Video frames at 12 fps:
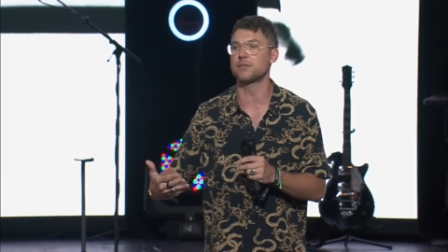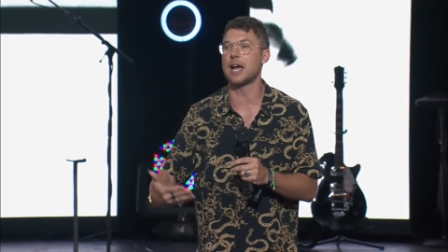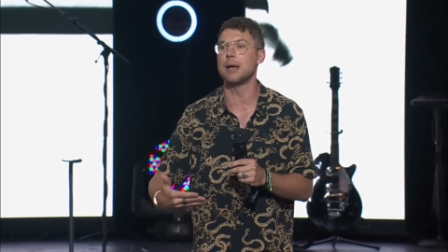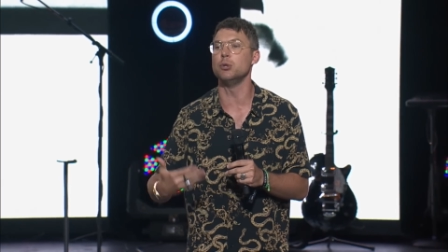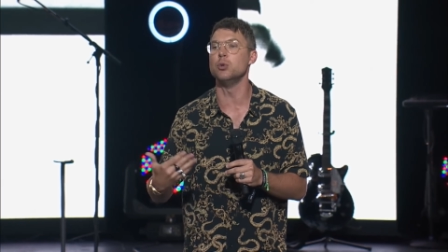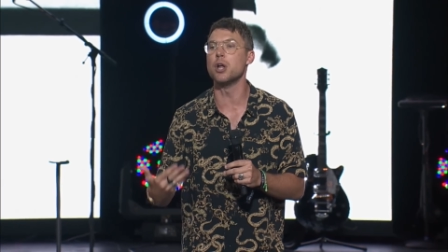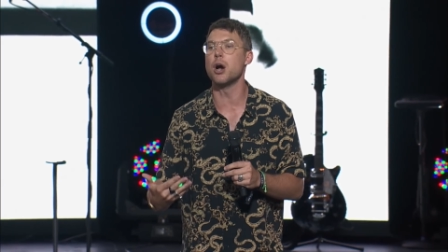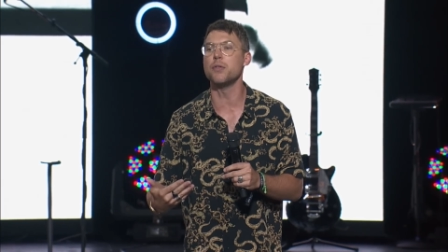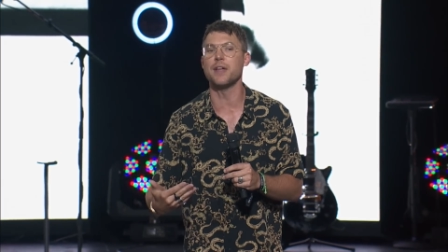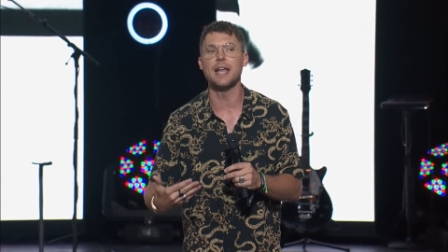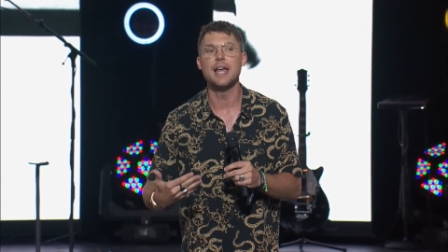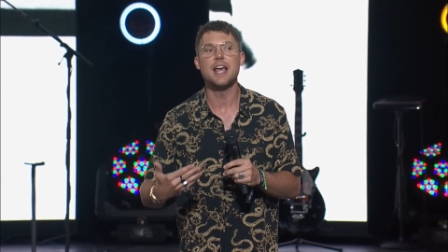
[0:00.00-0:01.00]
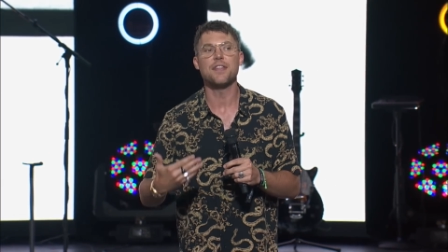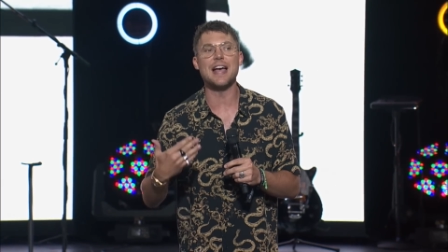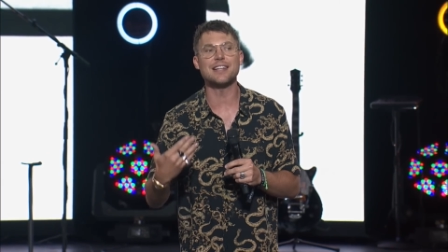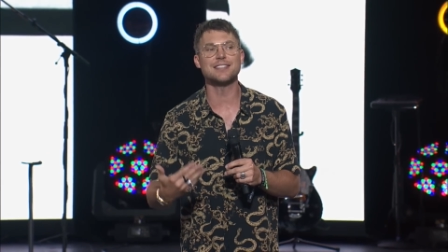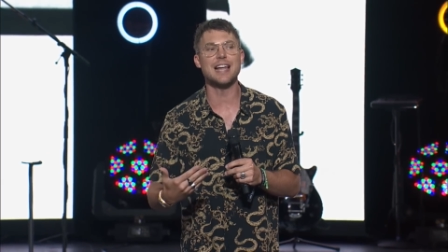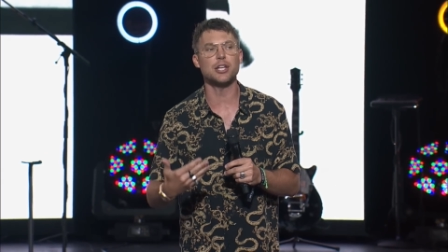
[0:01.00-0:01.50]
of time, you know that
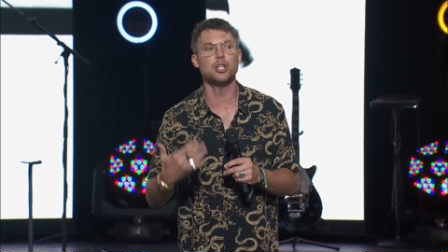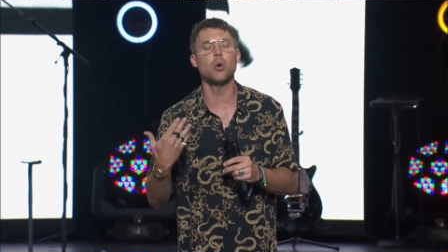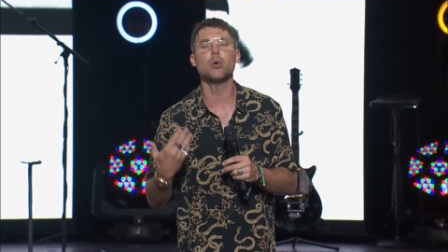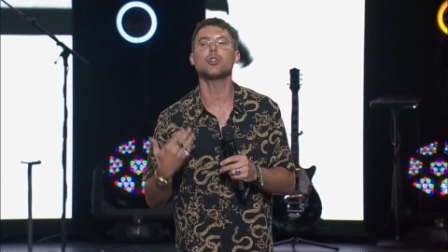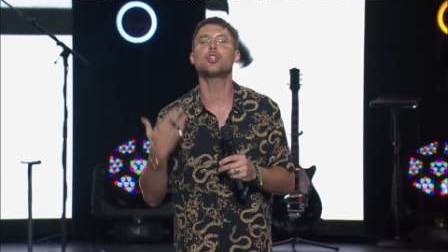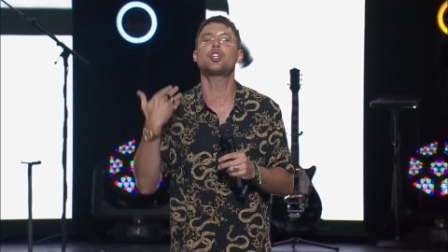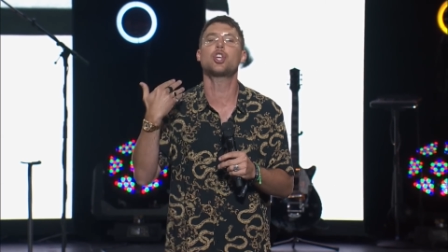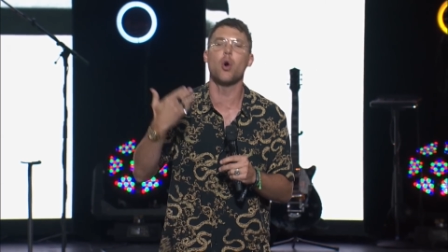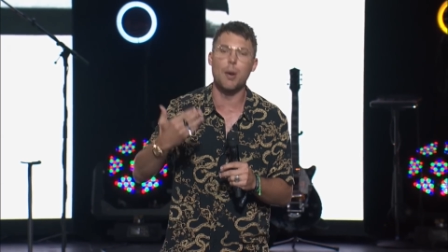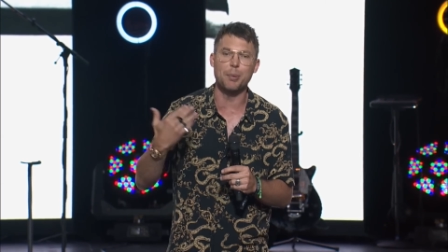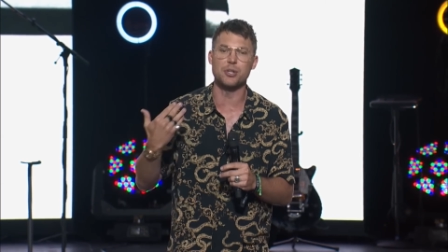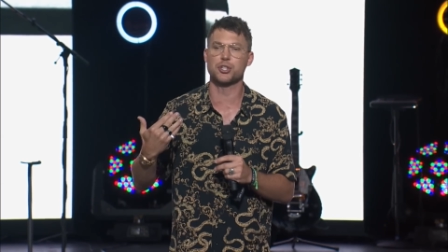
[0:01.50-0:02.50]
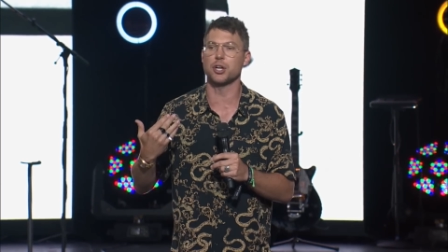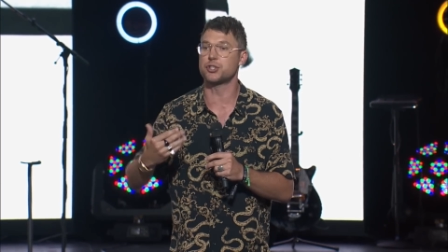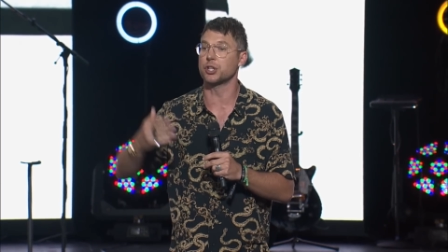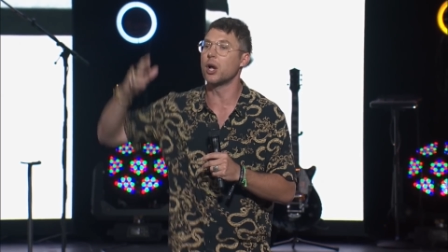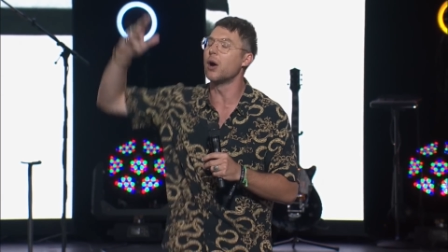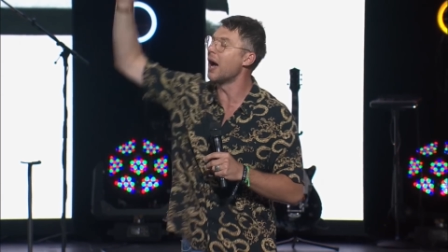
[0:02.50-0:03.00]
that's not, you don't show up at
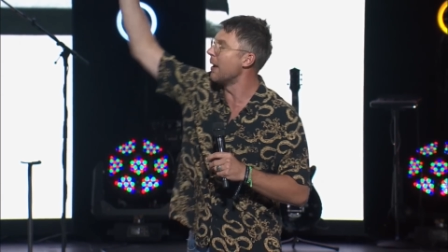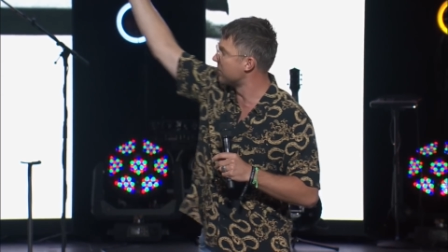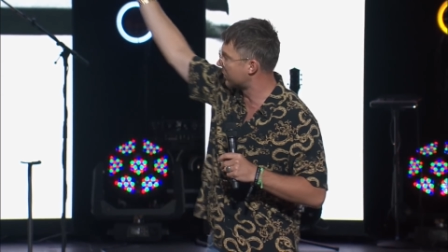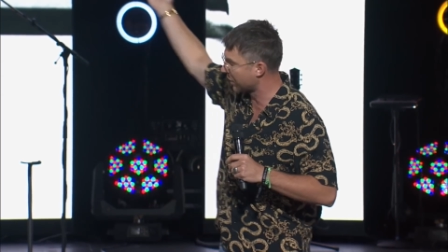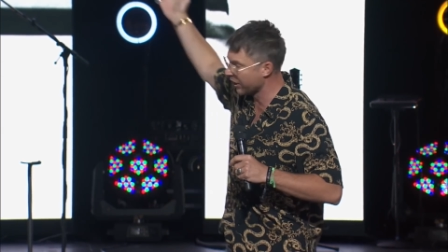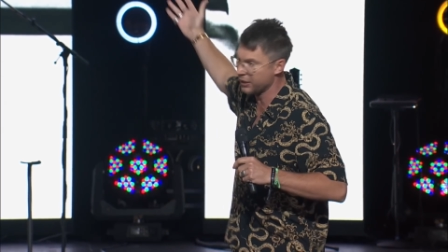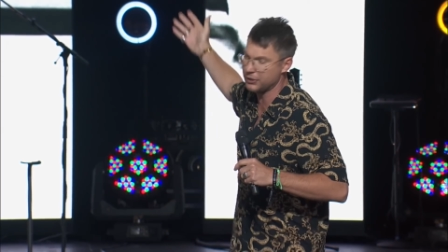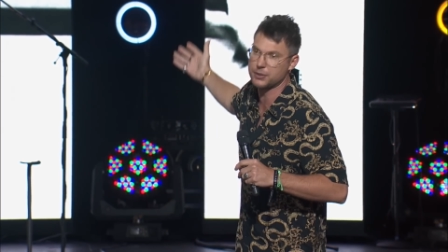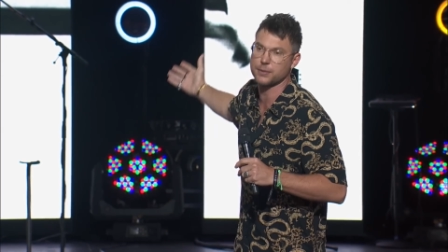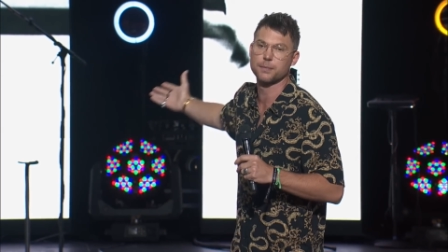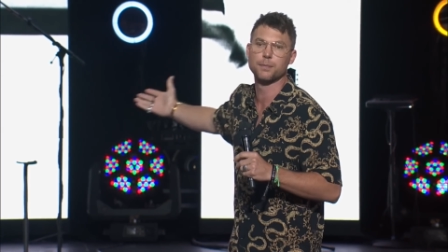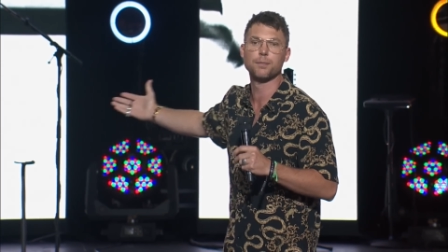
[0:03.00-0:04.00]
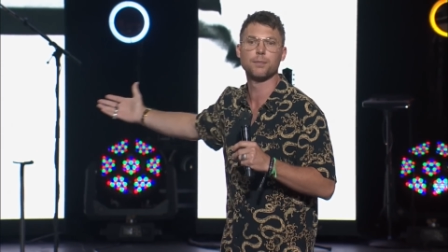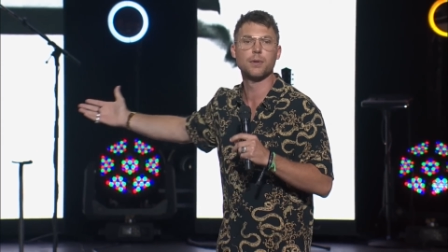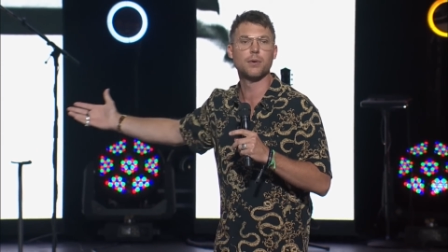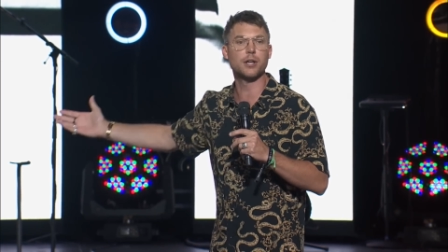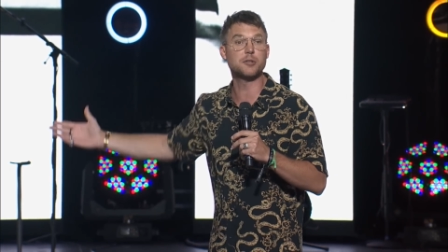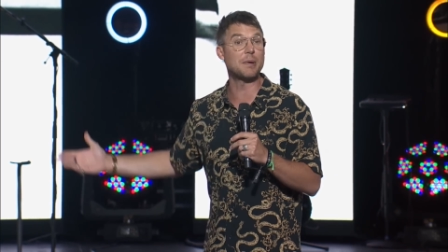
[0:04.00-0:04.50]
church and go, I'm discouraged,
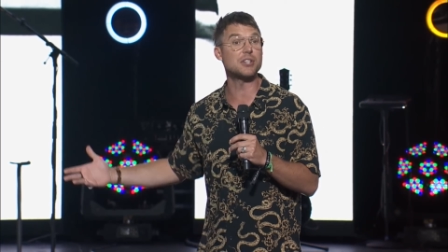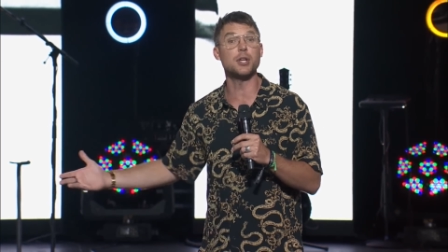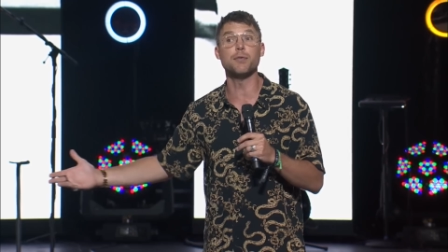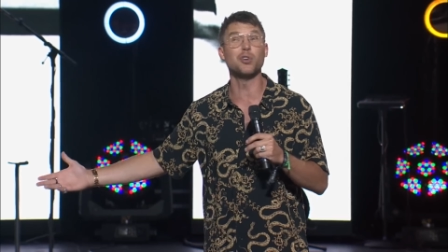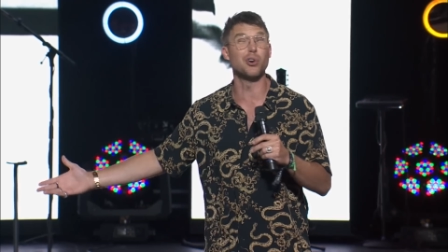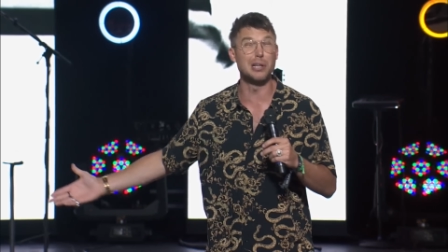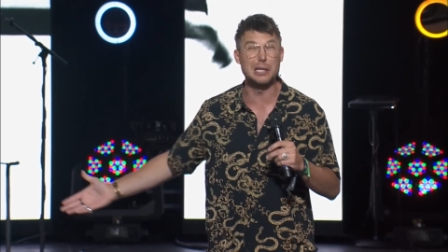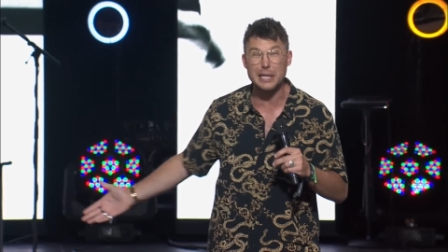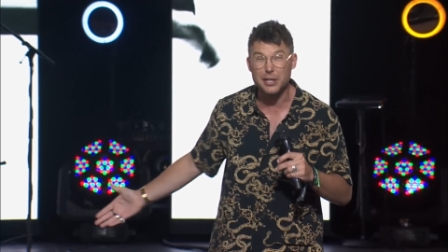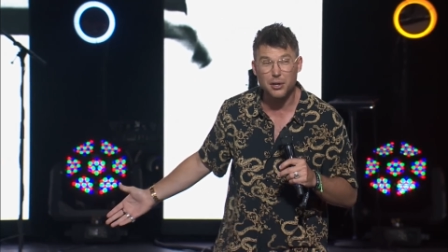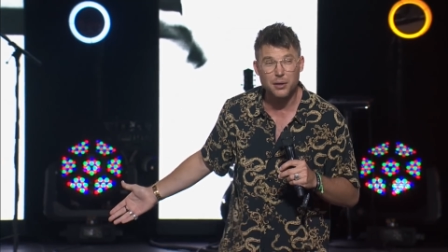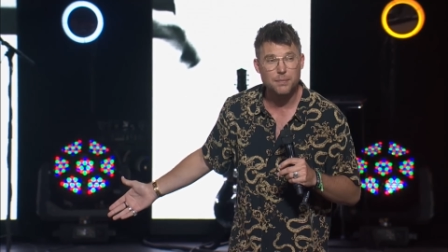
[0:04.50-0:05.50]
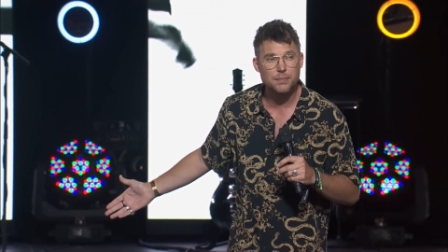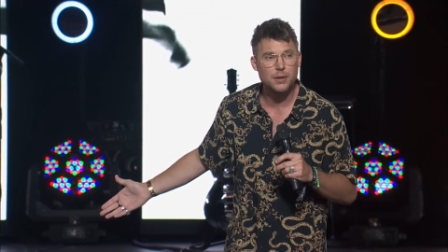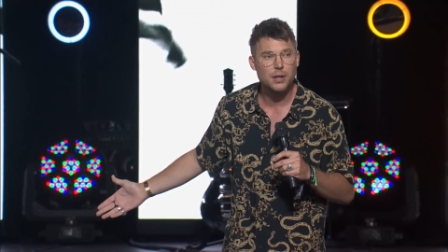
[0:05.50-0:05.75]
especially if you're a leader,